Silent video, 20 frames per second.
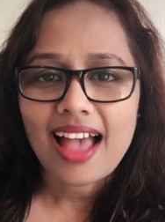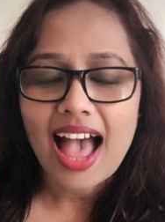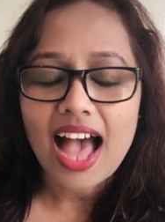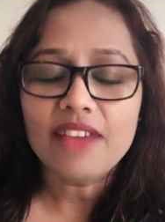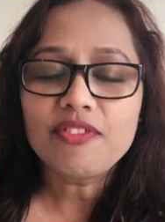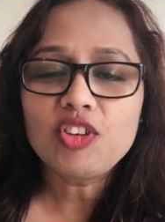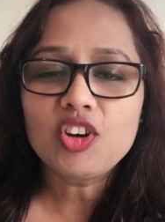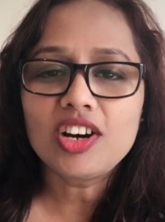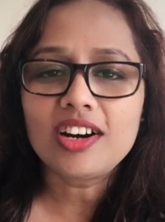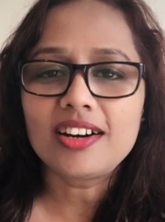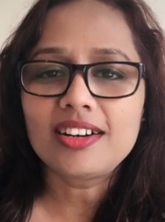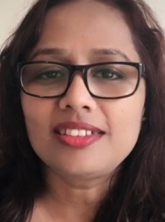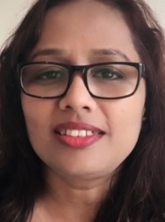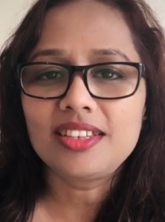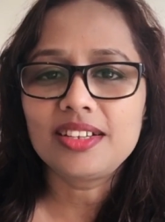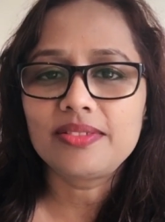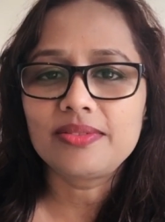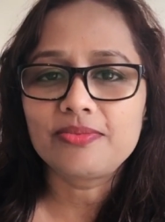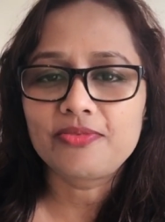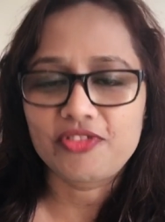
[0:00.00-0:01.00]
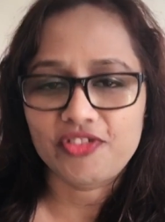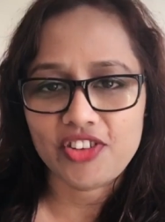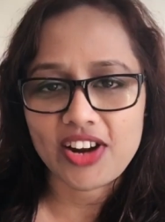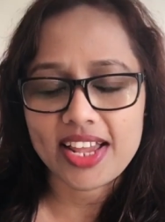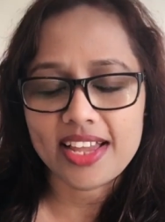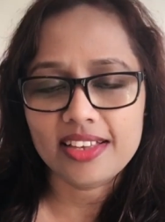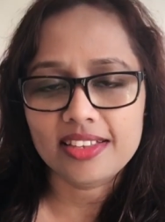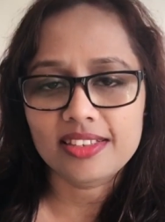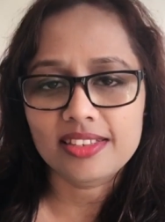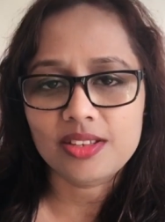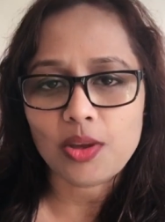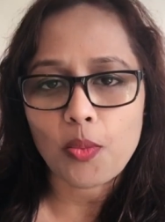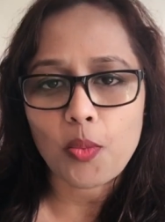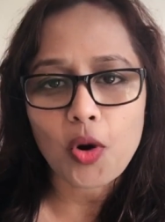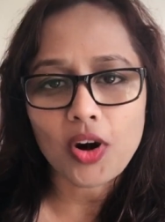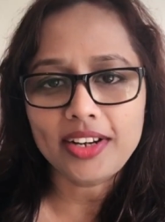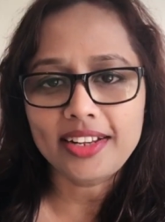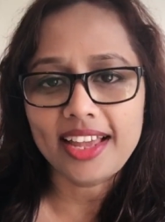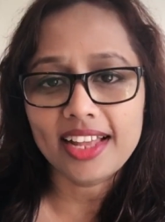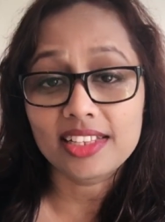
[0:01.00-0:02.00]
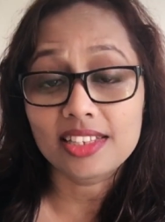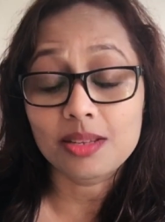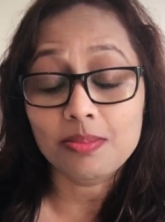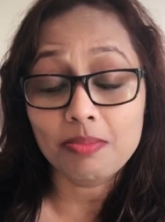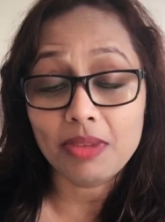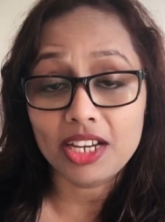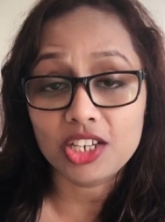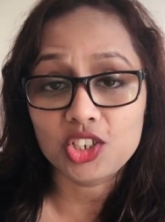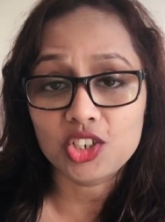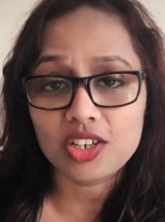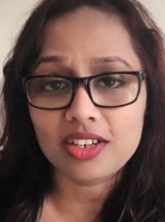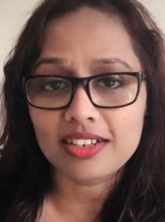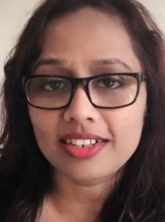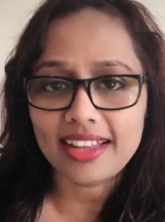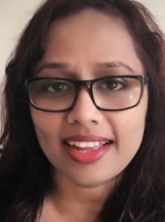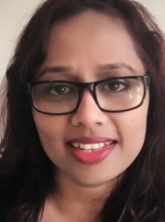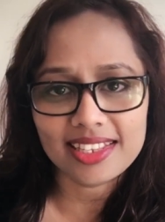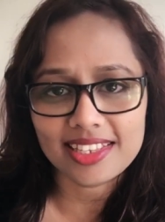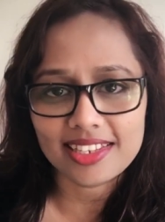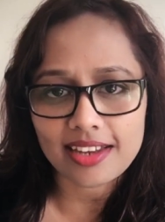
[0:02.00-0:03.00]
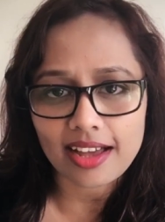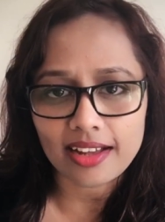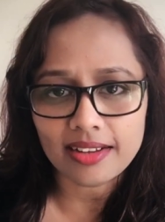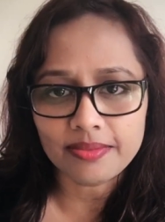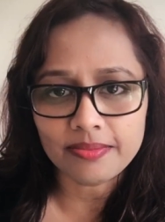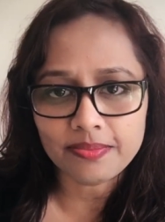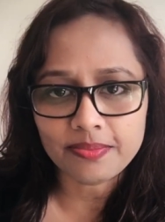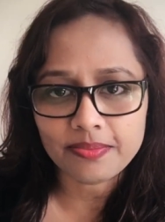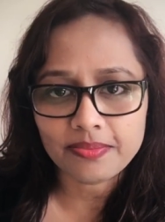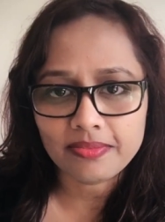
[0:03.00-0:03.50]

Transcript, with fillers: Have you heard the phrase, what gets measured gets done?